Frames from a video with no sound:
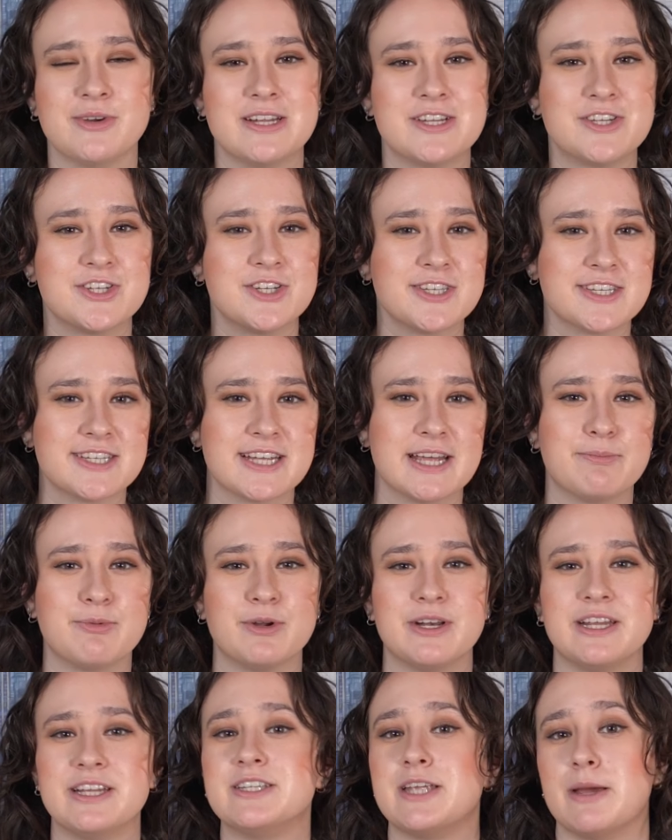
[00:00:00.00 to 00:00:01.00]
it should stay
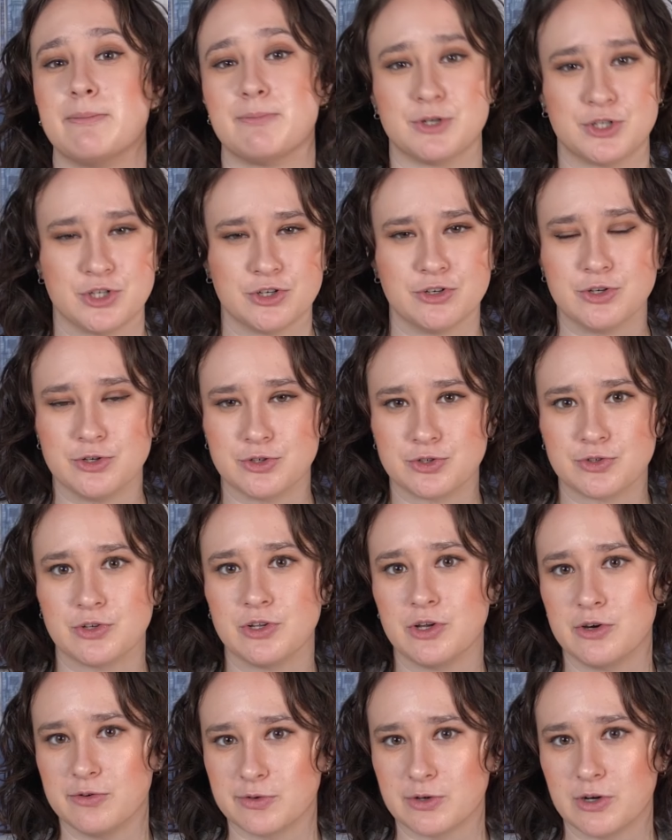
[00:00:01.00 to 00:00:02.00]
pretty temperature neutral
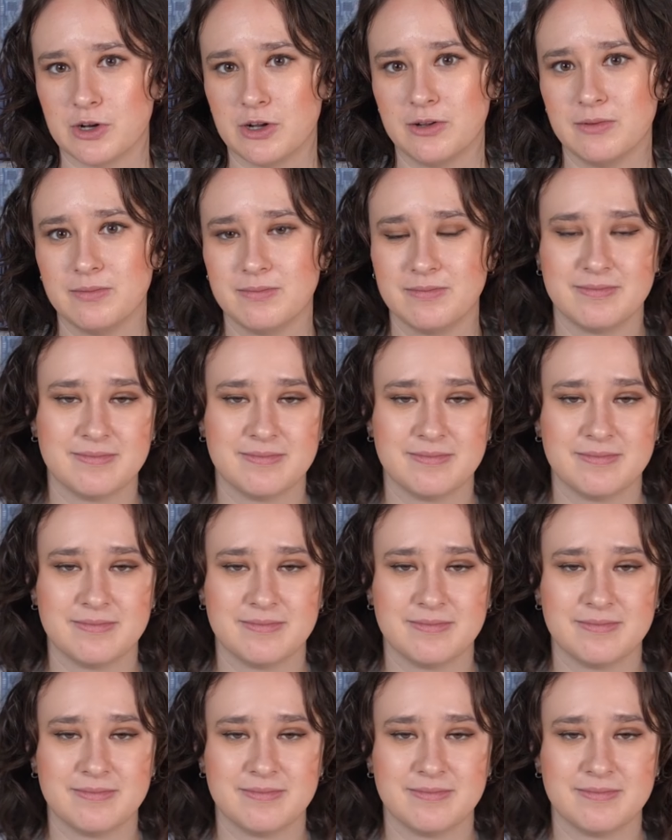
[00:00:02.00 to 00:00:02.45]
overall.